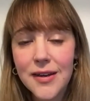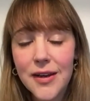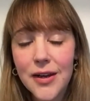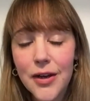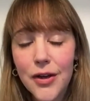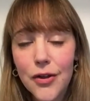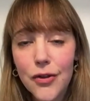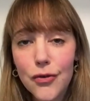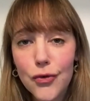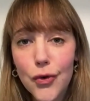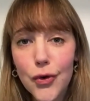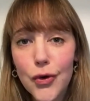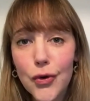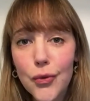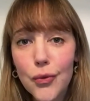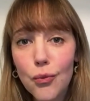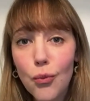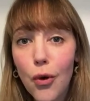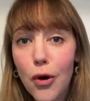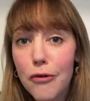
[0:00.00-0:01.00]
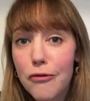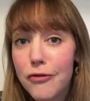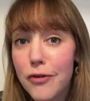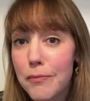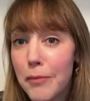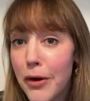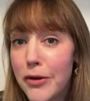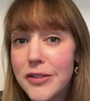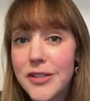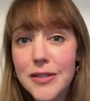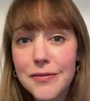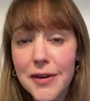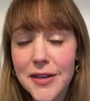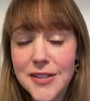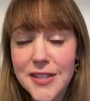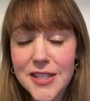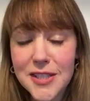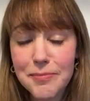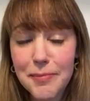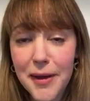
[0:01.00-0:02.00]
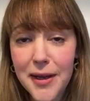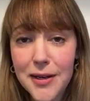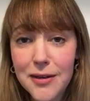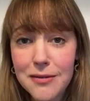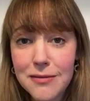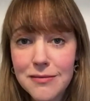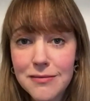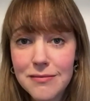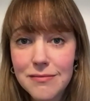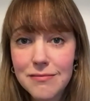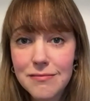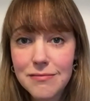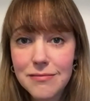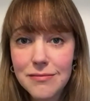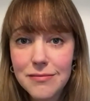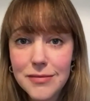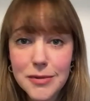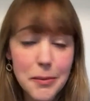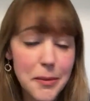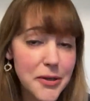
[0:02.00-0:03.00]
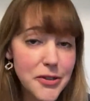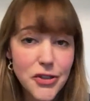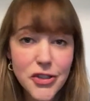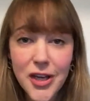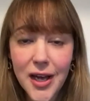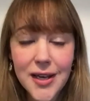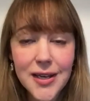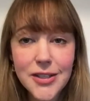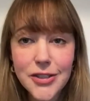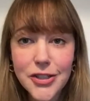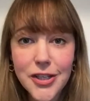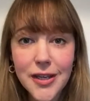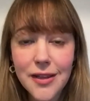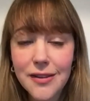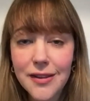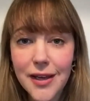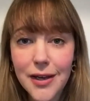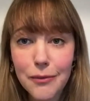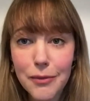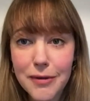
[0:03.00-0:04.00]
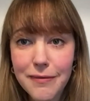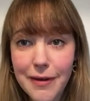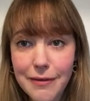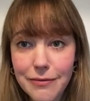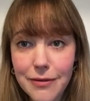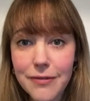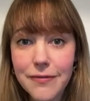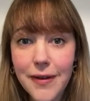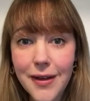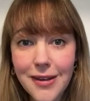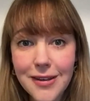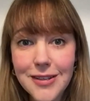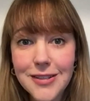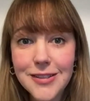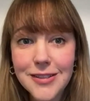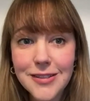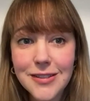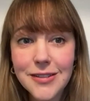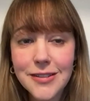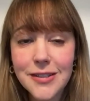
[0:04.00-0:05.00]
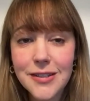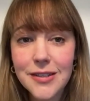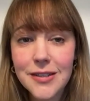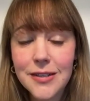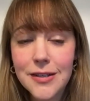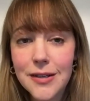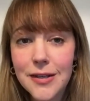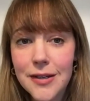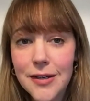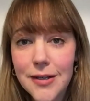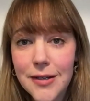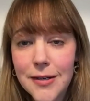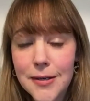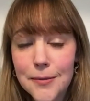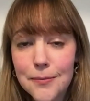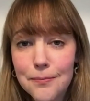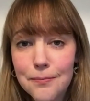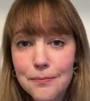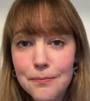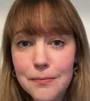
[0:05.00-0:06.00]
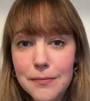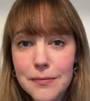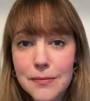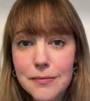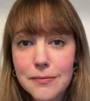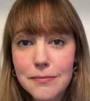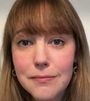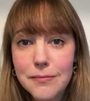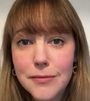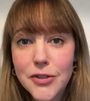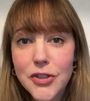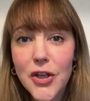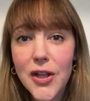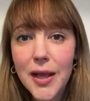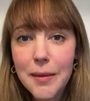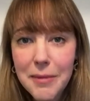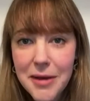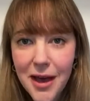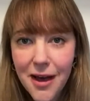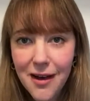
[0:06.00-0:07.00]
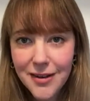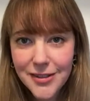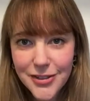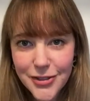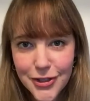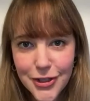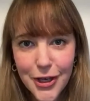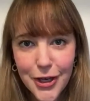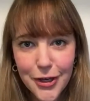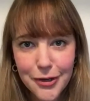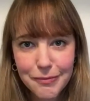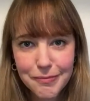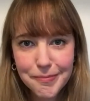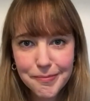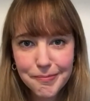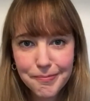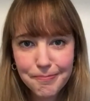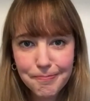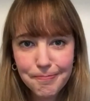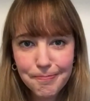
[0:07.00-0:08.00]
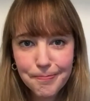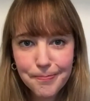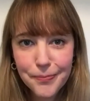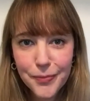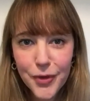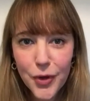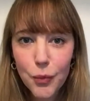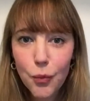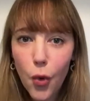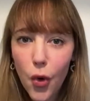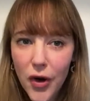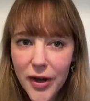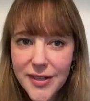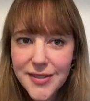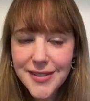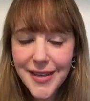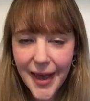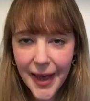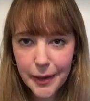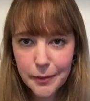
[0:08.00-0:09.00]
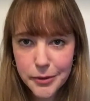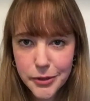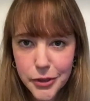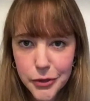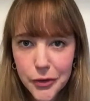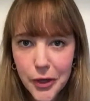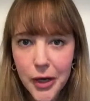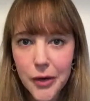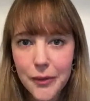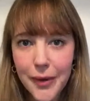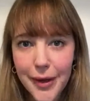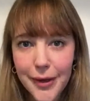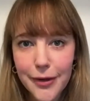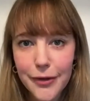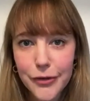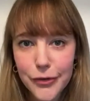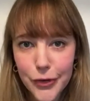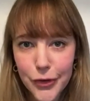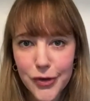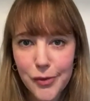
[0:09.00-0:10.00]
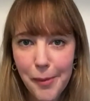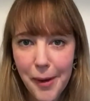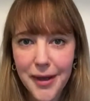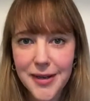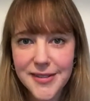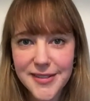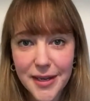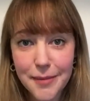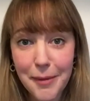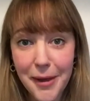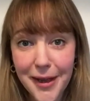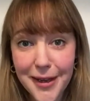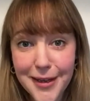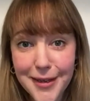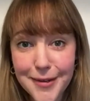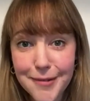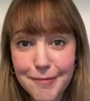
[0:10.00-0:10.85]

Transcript: through what for most of us has been the most challenging thing we've ever faced. So let me ask you, what has kept you going through the pandemic?